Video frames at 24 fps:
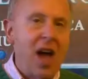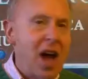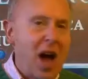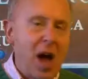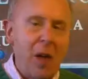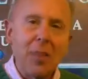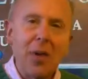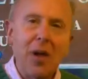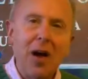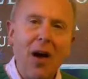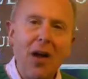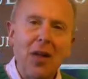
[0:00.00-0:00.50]

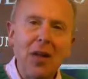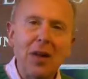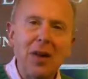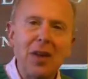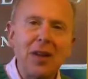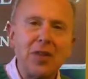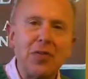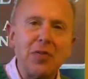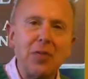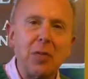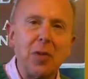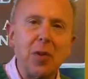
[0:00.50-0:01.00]
Happy
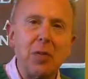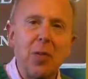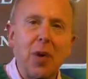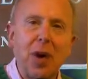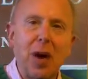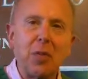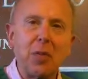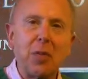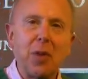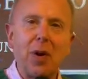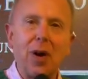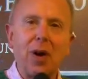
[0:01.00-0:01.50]
holidays from the
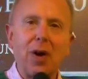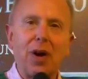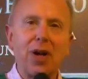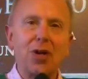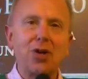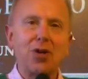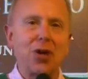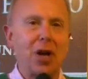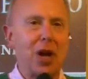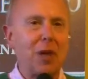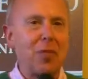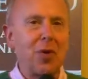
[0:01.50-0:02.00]
Brattleboro Area
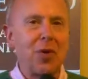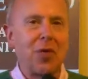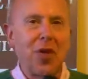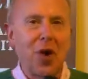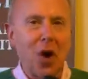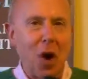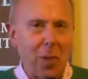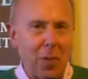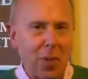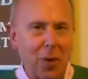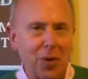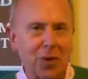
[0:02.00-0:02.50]
Chamber of
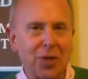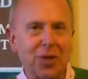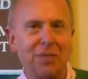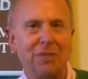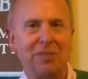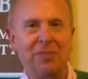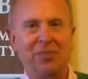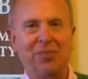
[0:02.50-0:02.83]
Commerce.